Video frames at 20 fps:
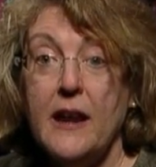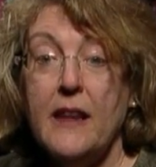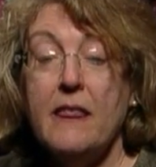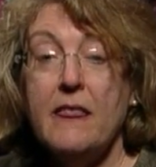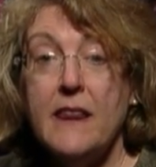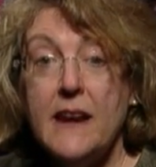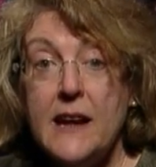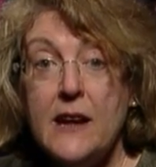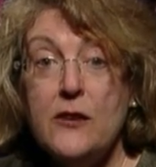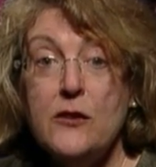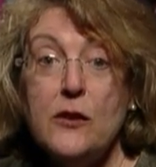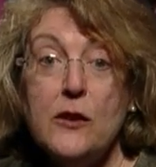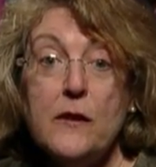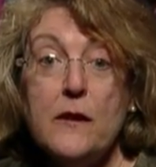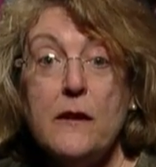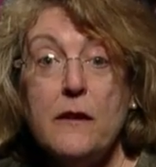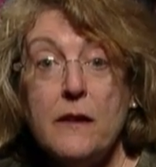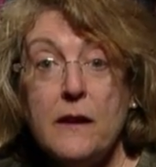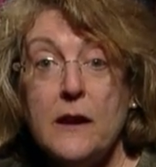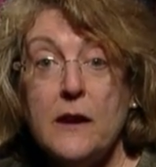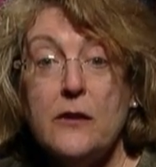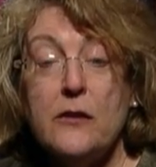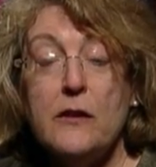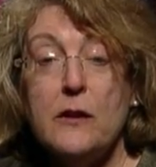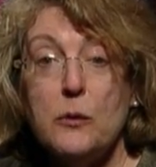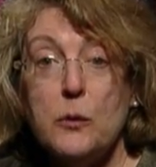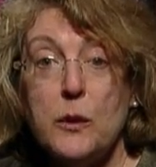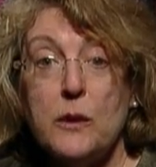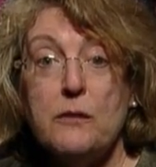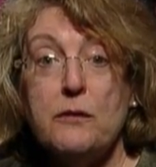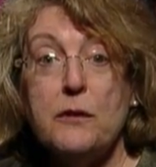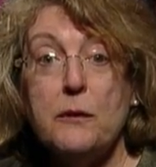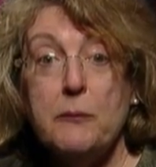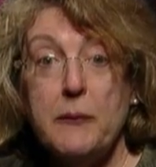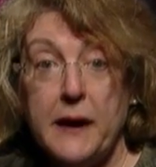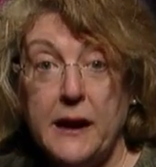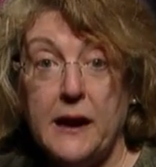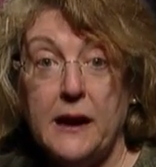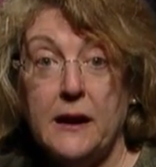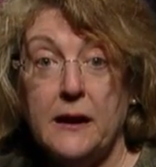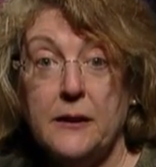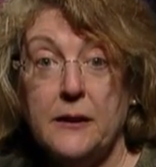These are the things that worked for me.